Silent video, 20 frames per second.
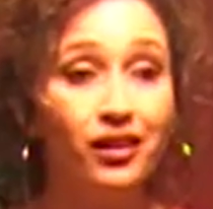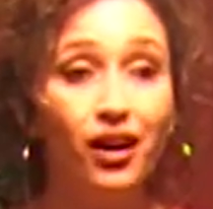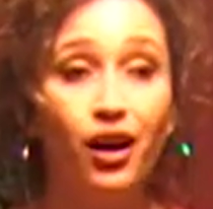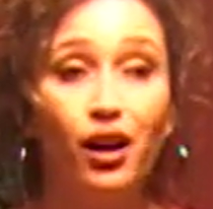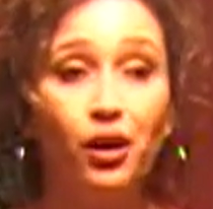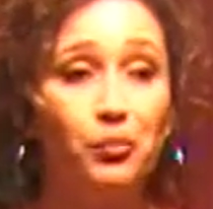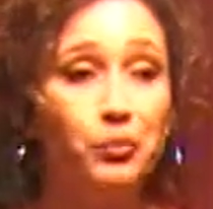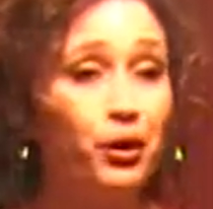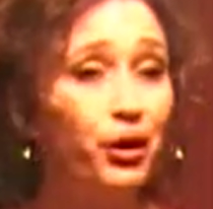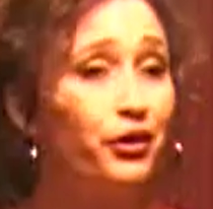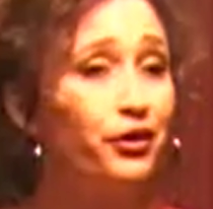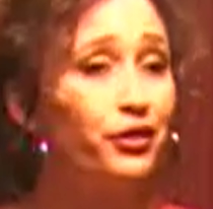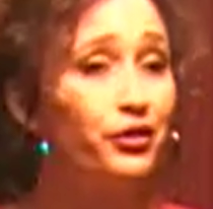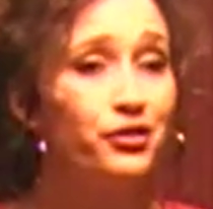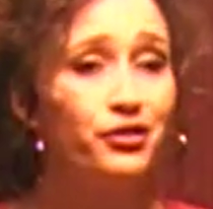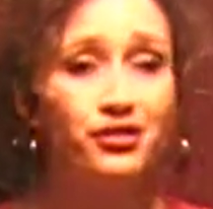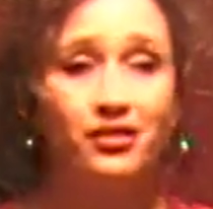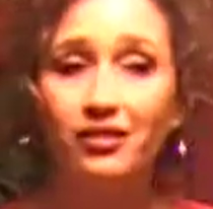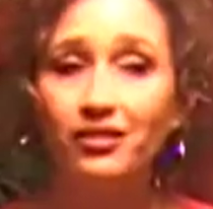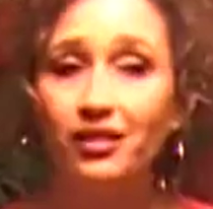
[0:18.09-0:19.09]
Our
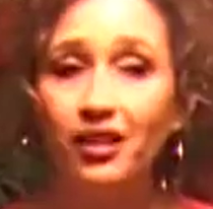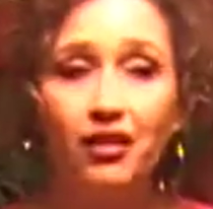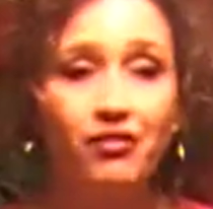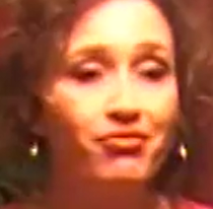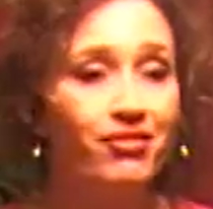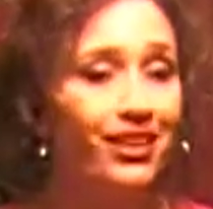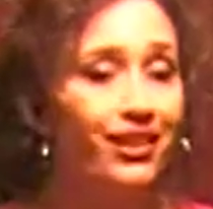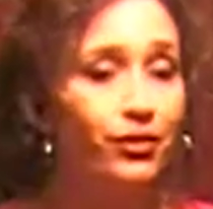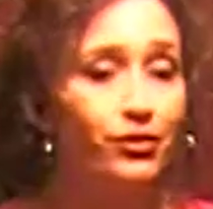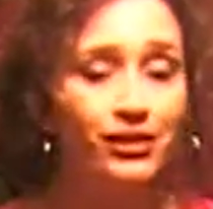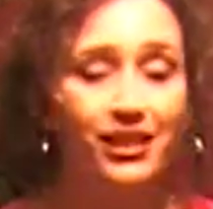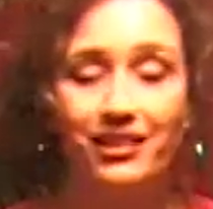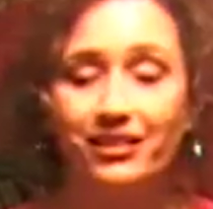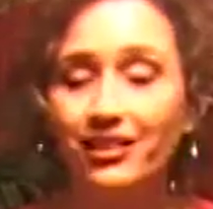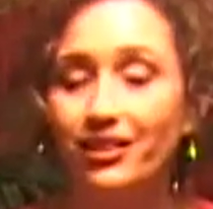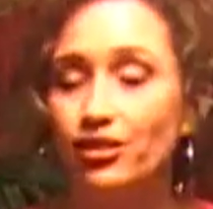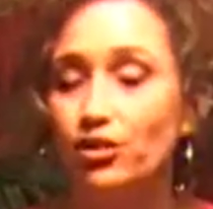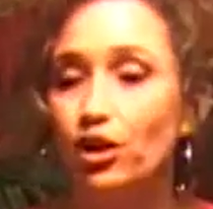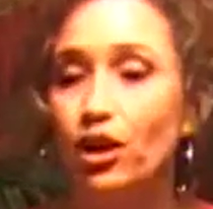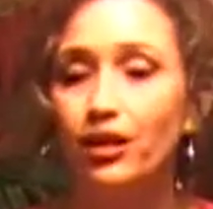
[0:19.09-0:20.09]
partners, they don't taste
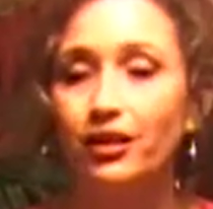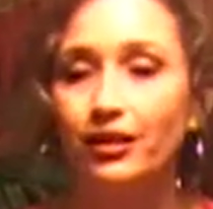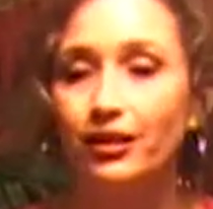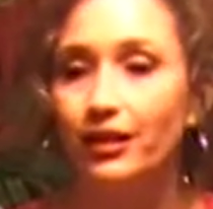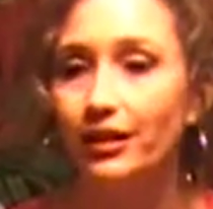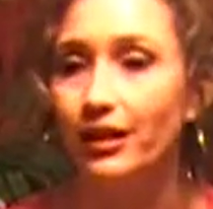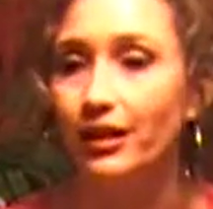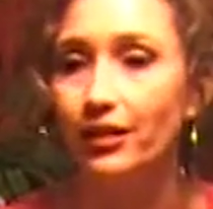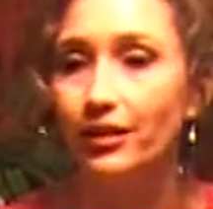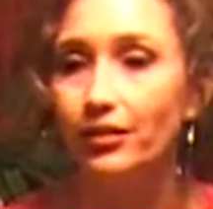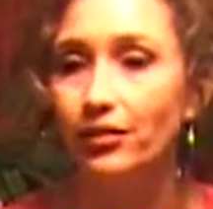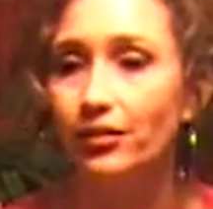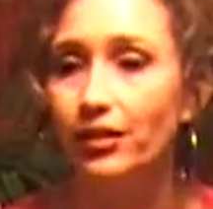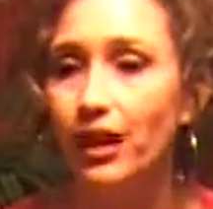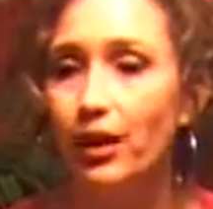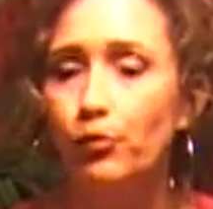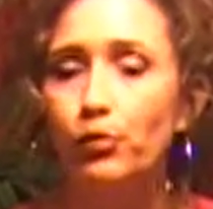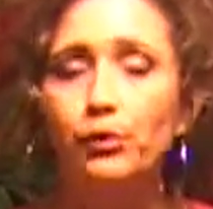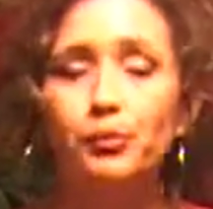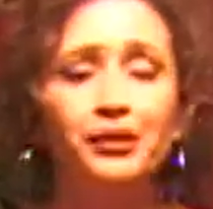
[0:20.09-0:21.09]
like chocolate cake.
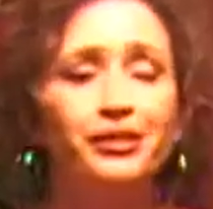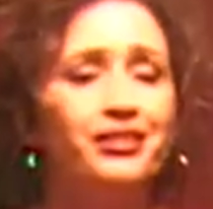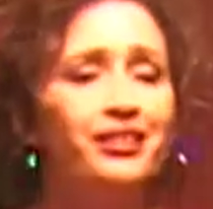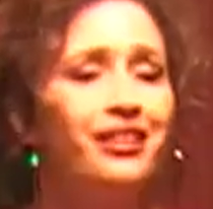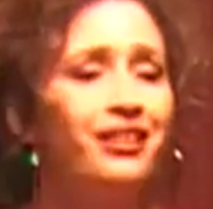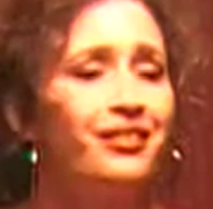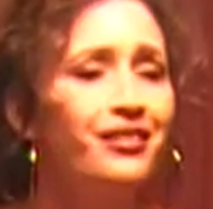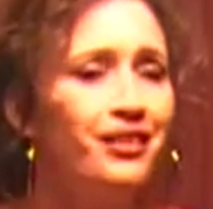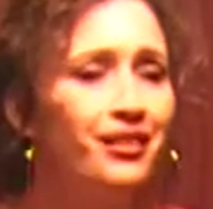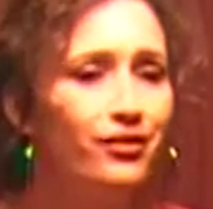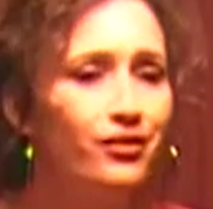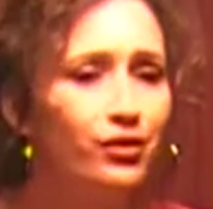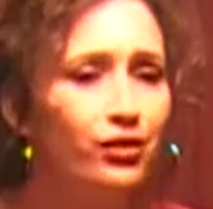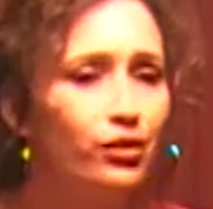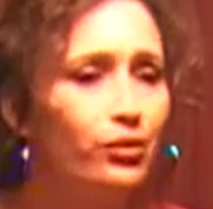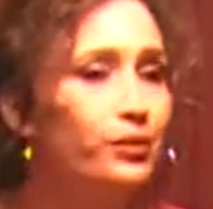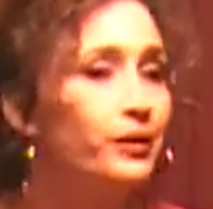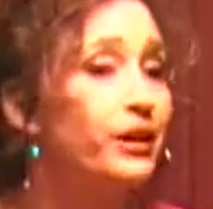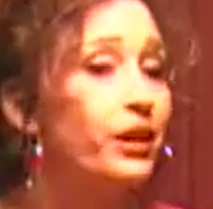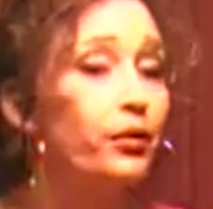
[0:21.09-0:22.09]
Okay, we pretend they
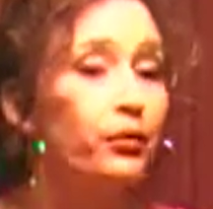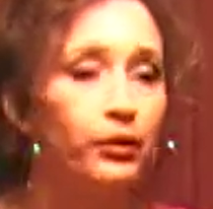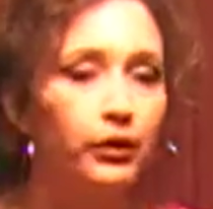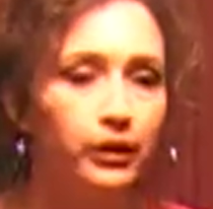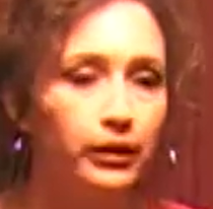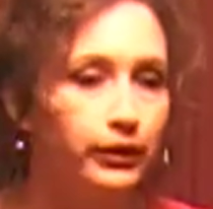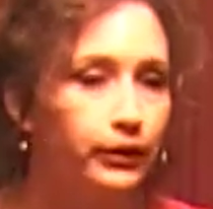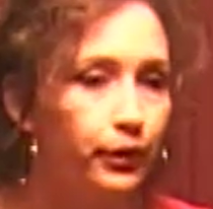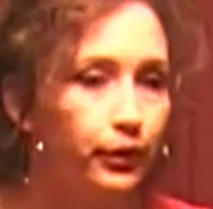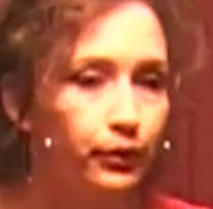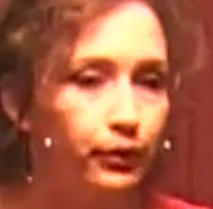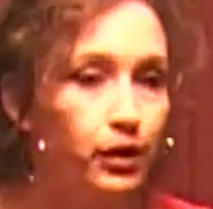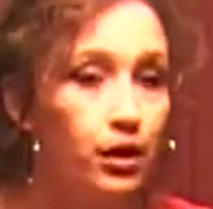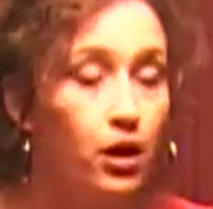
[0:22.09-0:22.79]
do, but they really don't.